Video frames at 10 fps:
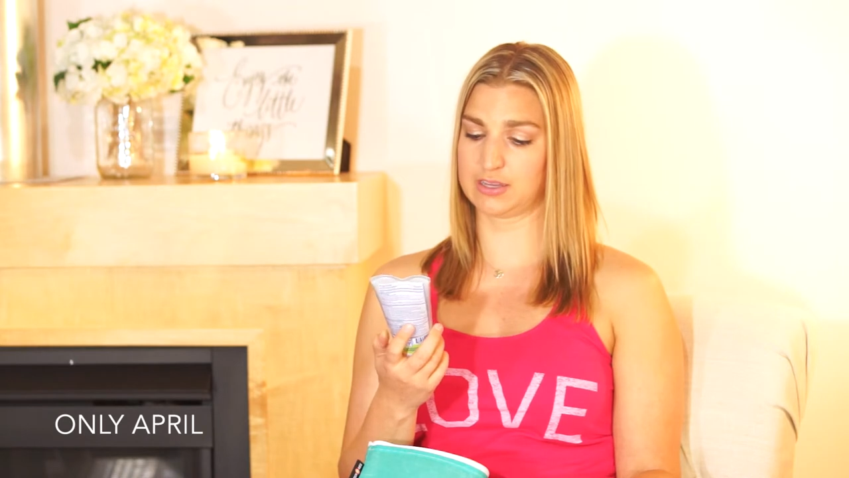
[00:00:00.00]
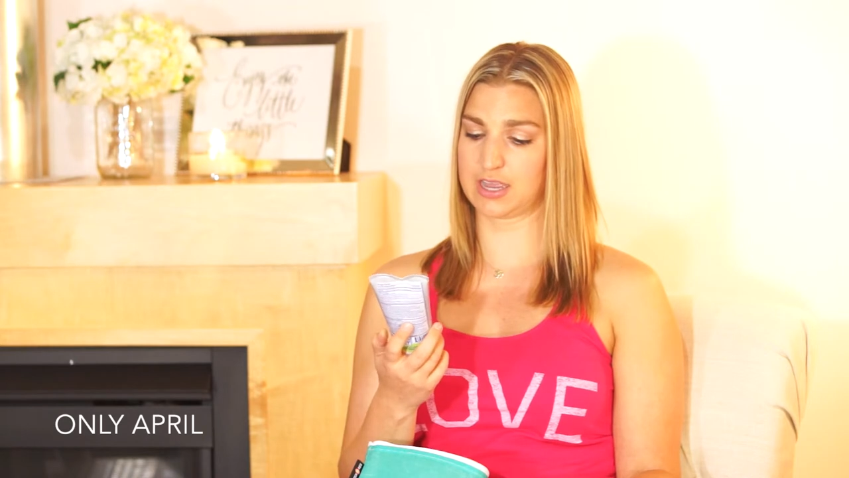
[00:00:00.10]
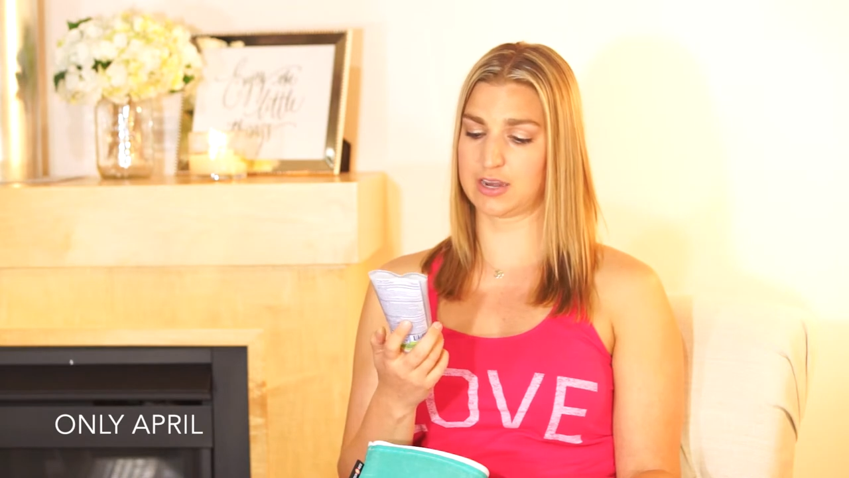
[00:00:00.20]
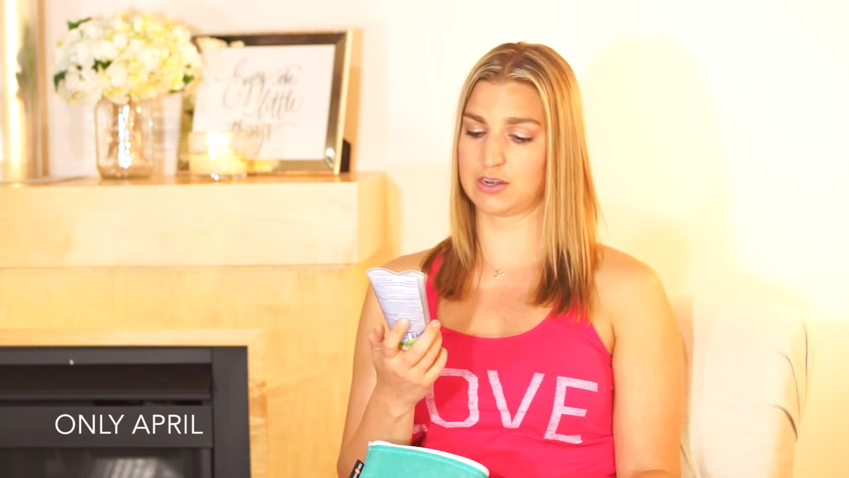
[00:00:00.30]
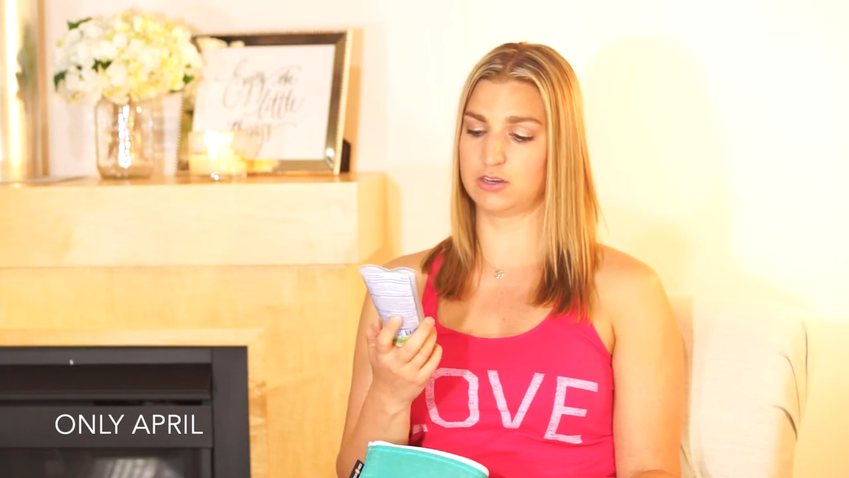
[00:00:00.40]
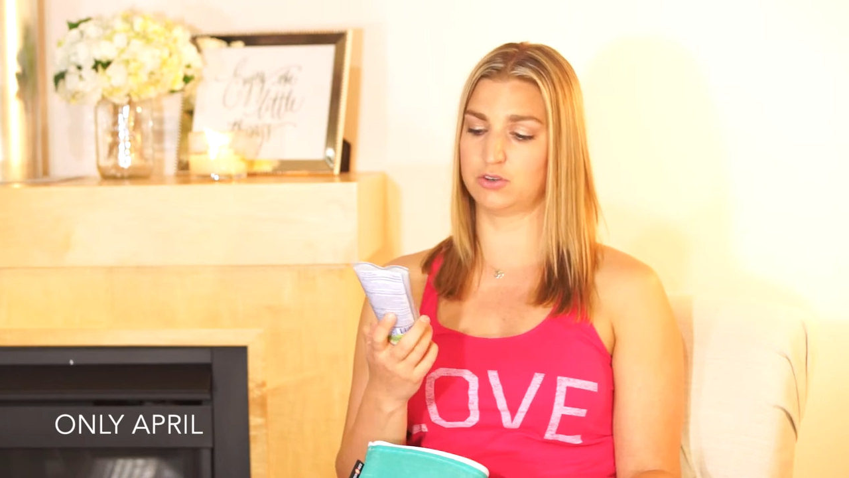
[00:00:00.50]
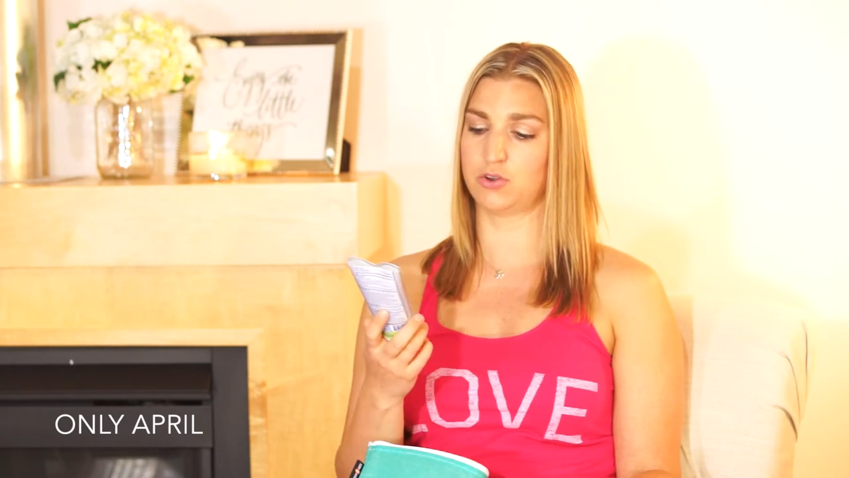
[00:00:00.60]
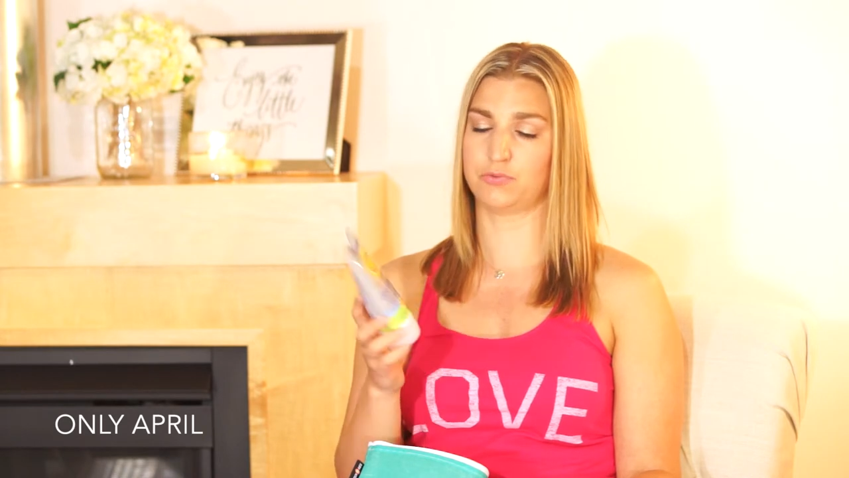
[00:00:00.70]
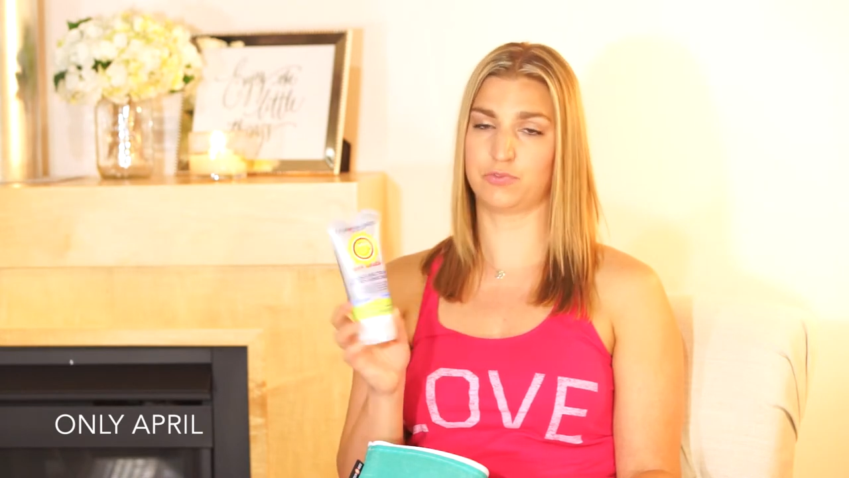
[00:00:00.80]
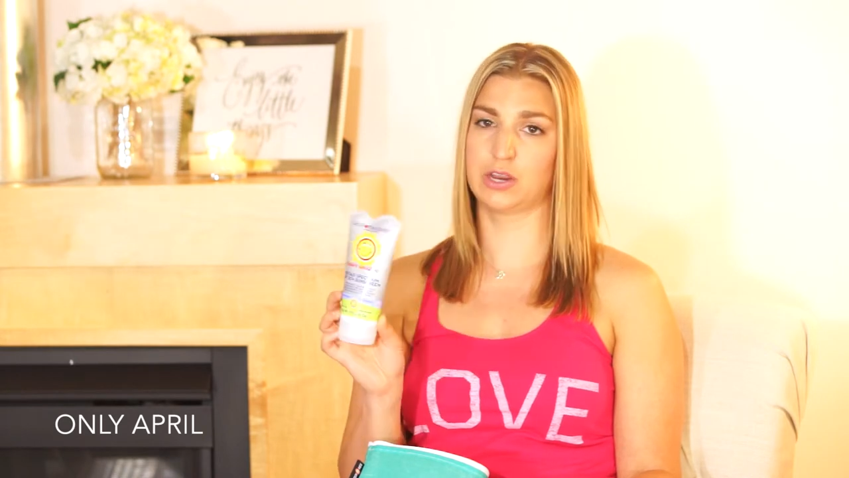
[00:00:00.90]
Again,
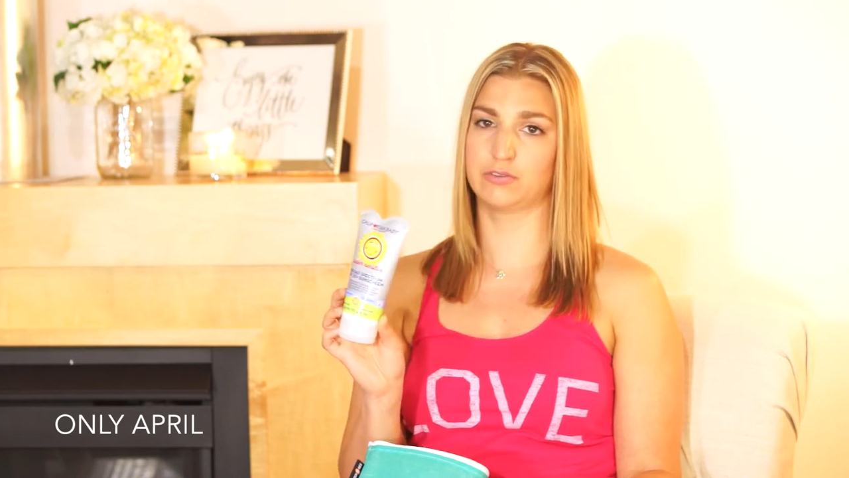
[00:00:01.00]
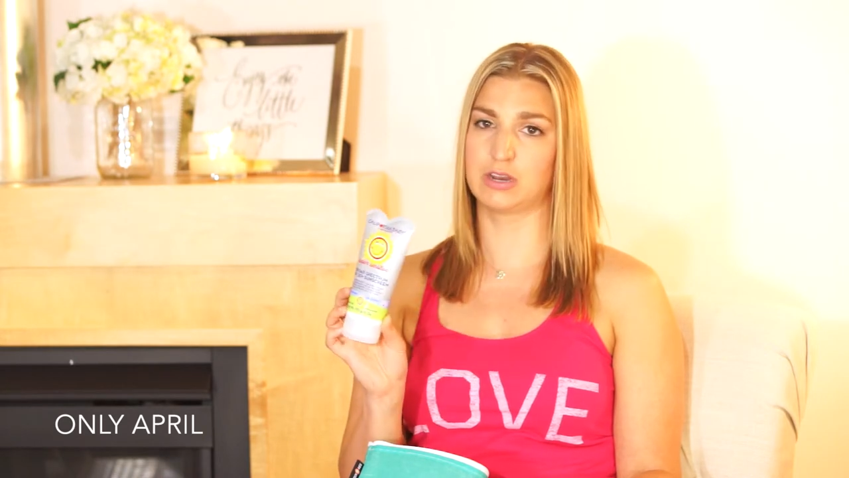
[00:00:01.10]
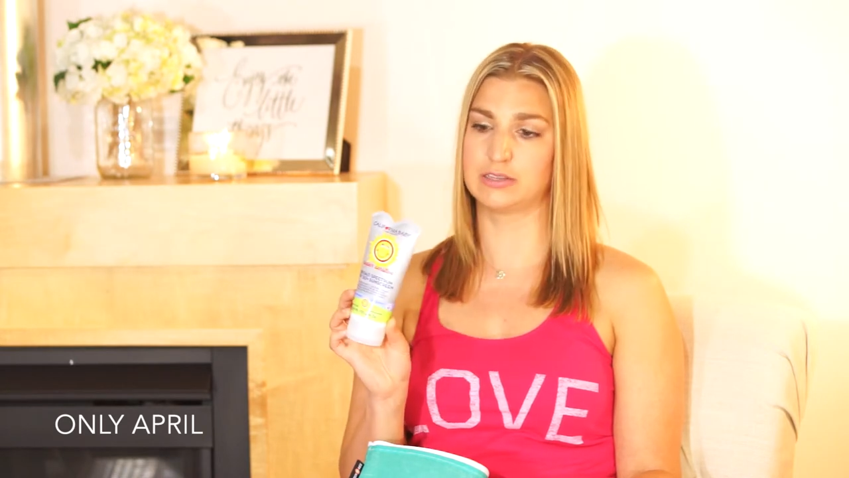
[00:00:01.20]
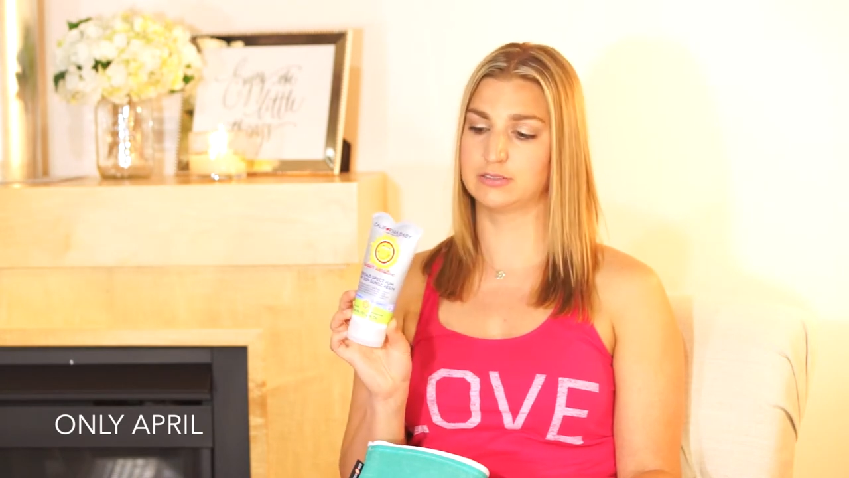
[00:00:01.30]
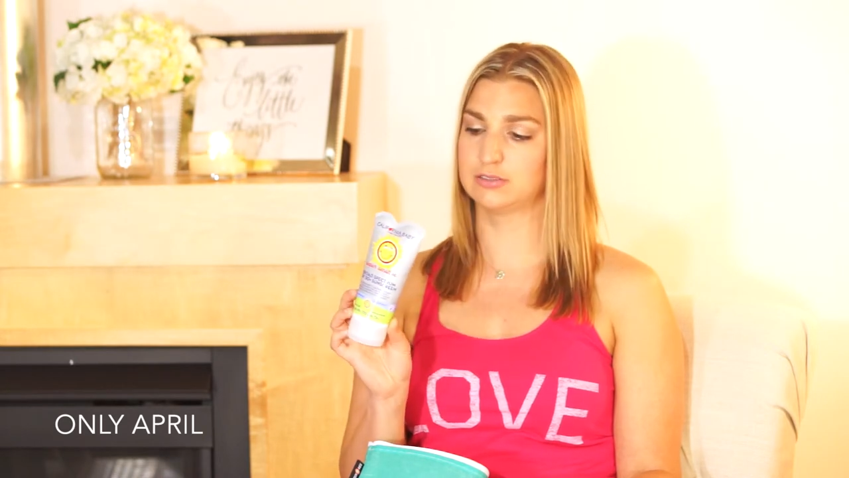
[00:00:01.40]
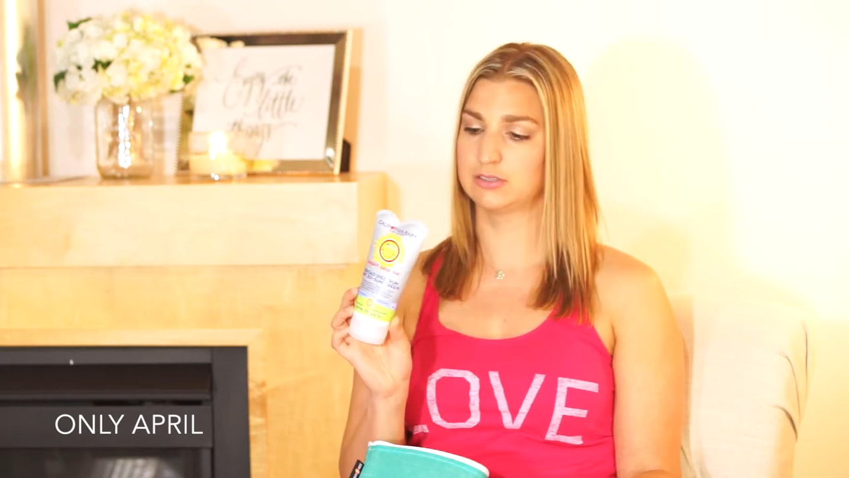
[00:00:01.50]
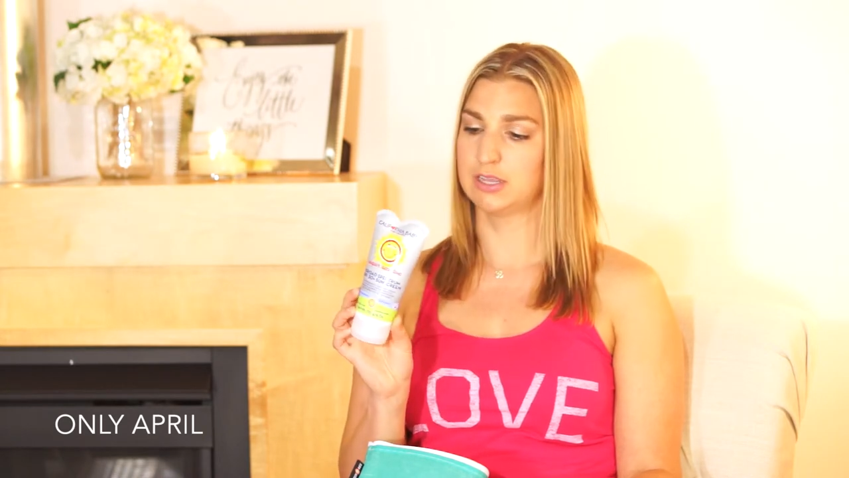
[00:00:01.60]
no fragrance.